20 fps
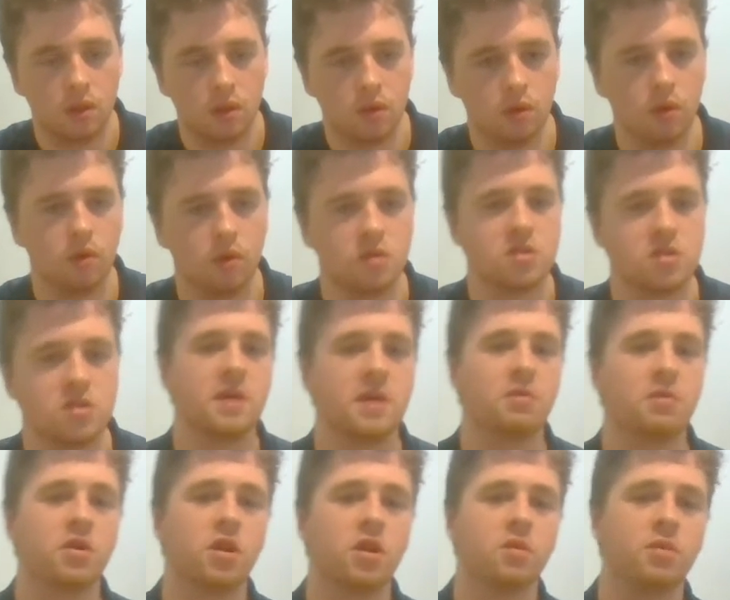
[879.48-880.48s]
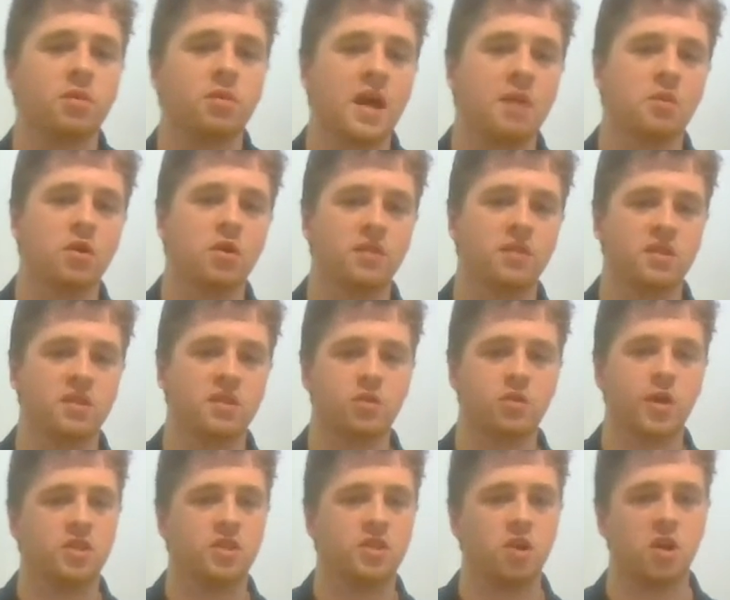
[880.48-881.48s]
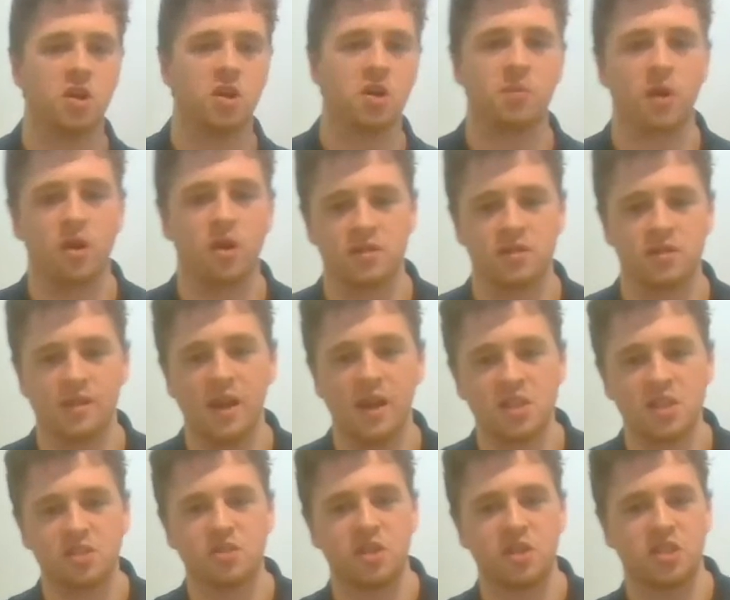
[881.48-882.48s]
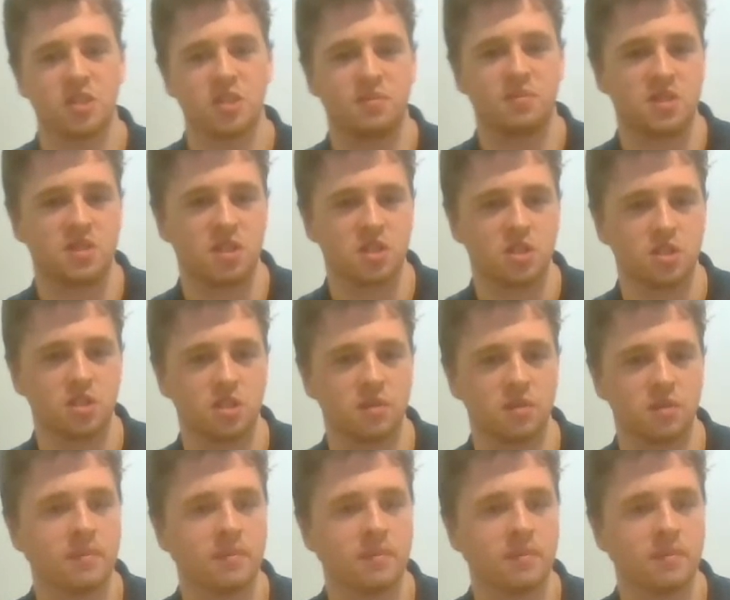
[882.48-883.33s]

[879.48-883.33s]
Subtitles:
Awesome, and we're going to now move into our child pose, last stretching position.